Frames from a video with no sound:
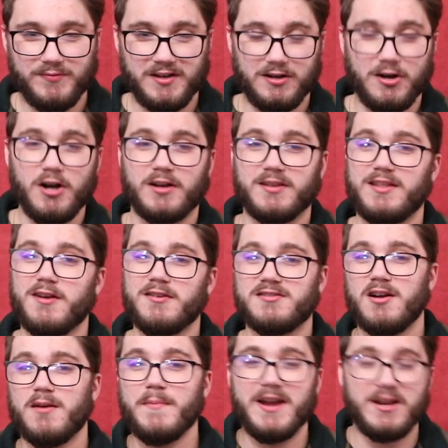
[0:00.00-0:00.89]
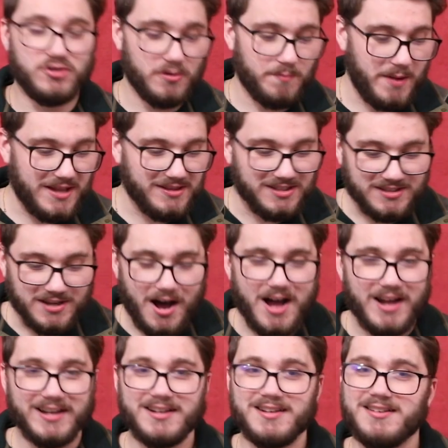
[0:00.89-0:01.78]
Look, there's our major
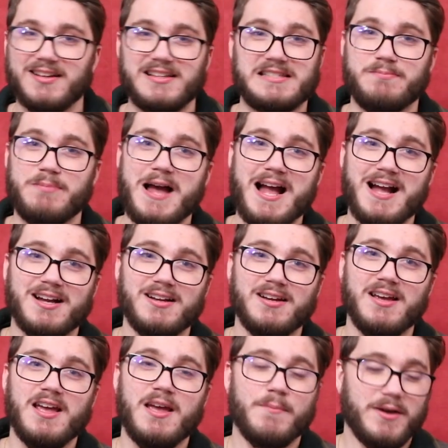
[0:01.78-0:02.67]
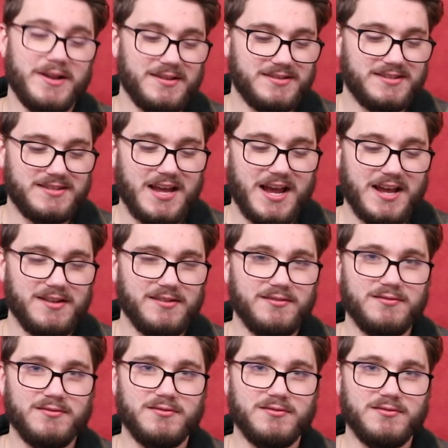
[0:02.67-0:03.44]
pentatonic. It's back, but instead